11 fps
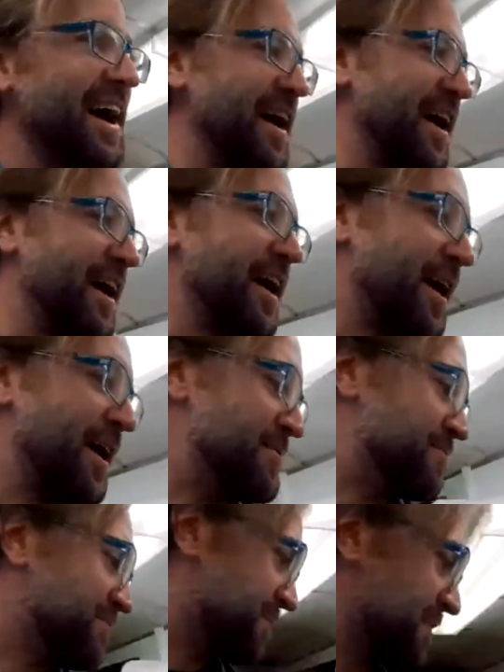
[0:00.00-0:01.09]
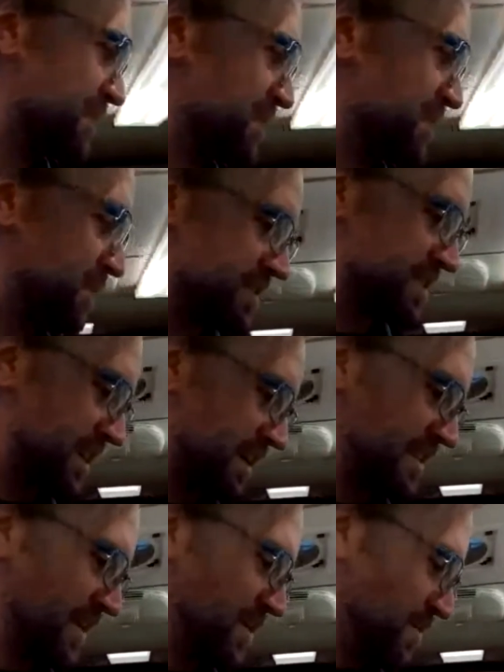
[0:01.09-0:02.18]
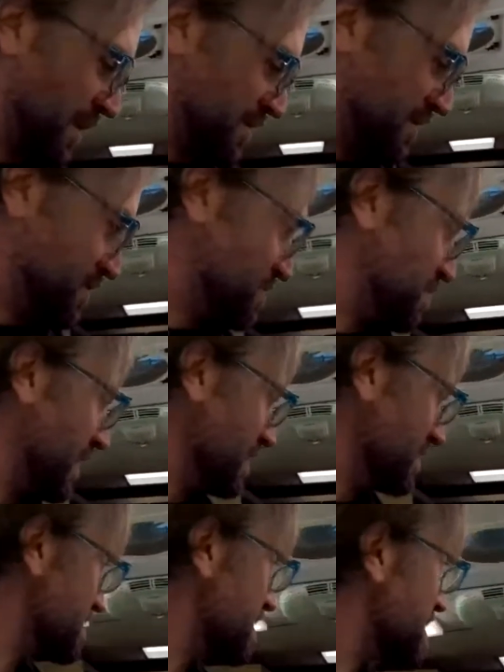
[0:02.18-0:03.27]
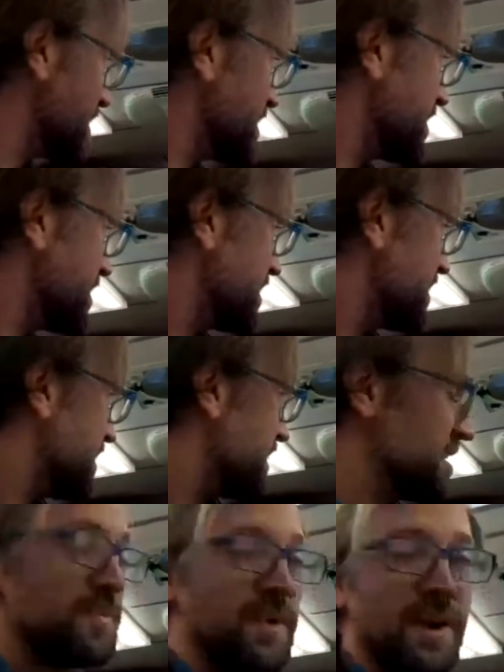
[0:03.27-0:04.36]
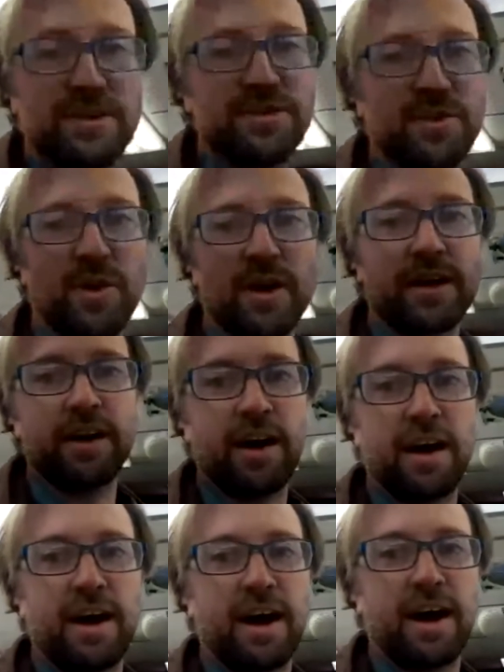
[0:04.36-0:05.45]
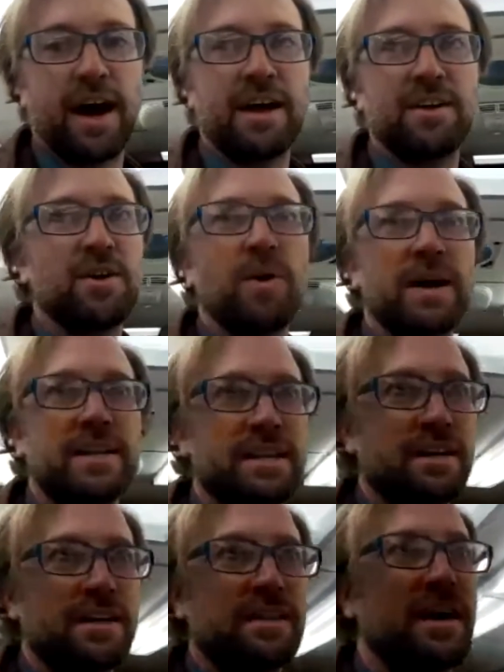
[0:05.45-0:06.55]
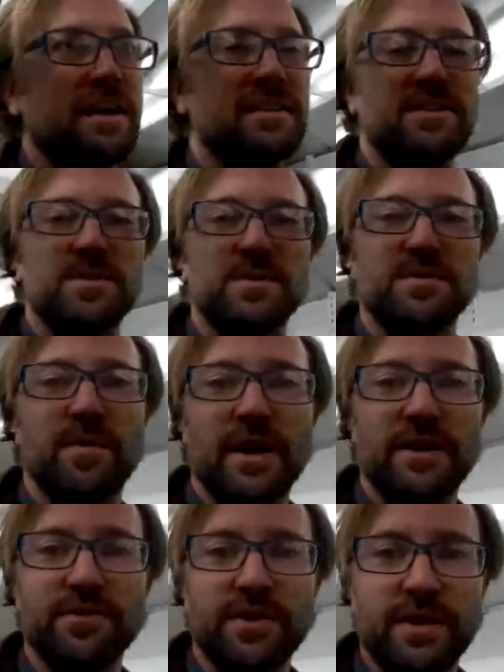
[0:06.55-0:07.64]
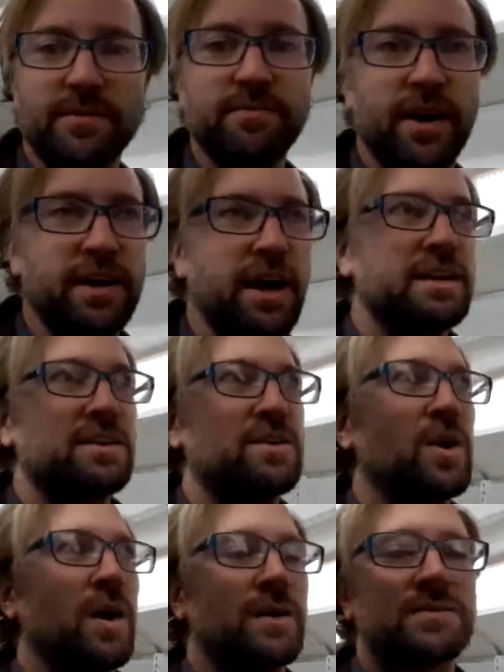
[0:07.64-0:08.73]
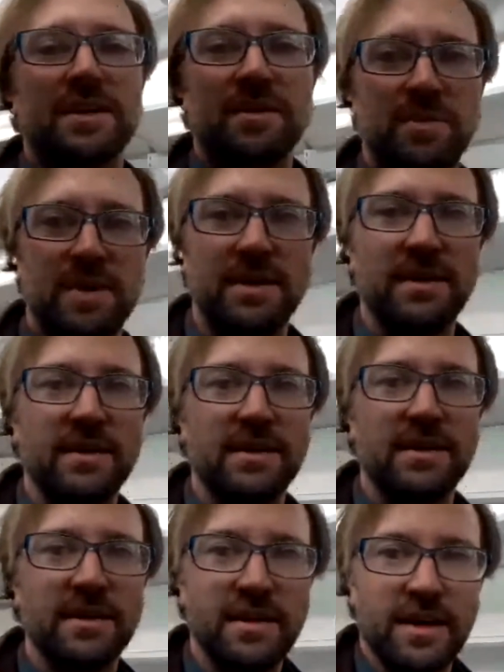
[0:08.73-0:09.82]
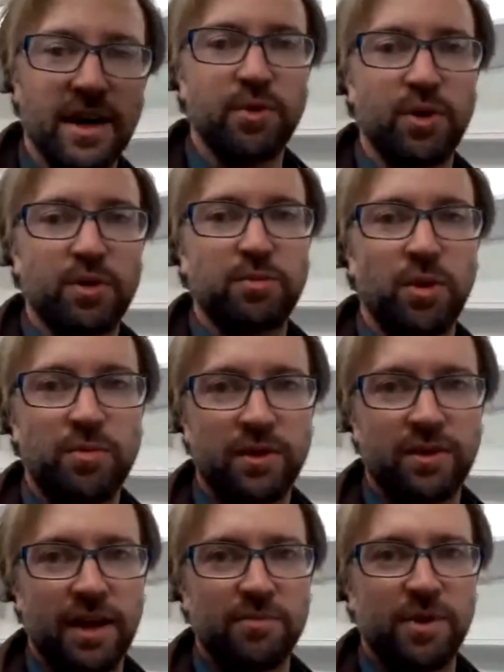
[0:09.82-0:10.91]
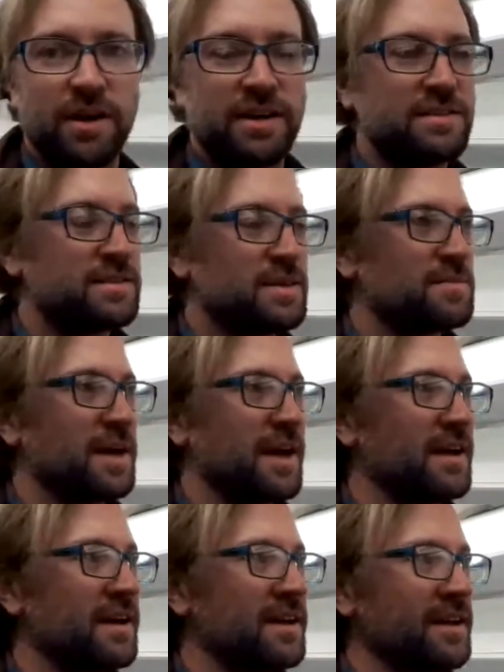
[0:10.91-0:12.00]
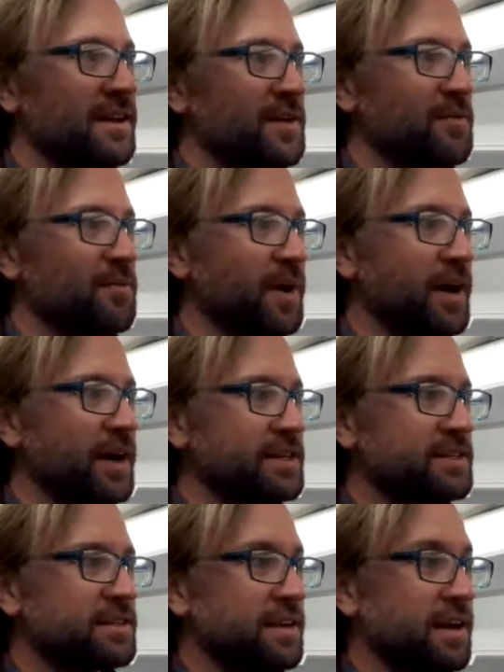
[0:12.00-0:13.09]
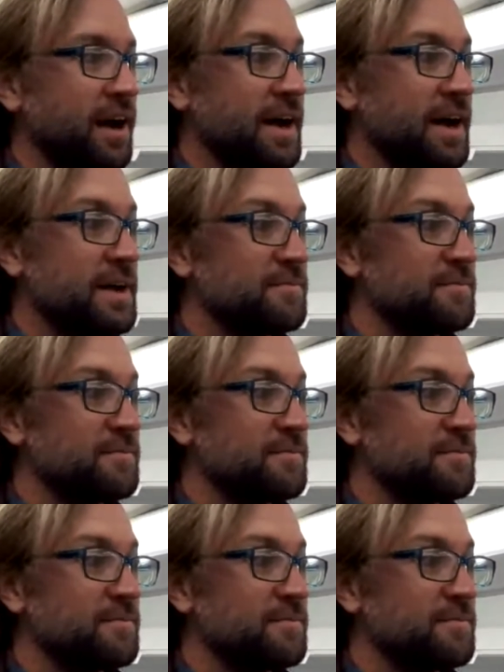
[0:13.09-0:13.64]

What else can I tell you about this bus? It's been a joy. I had no idea that this was my dream. I didn't know I was going to be a bookmobile librarian someday, but I'm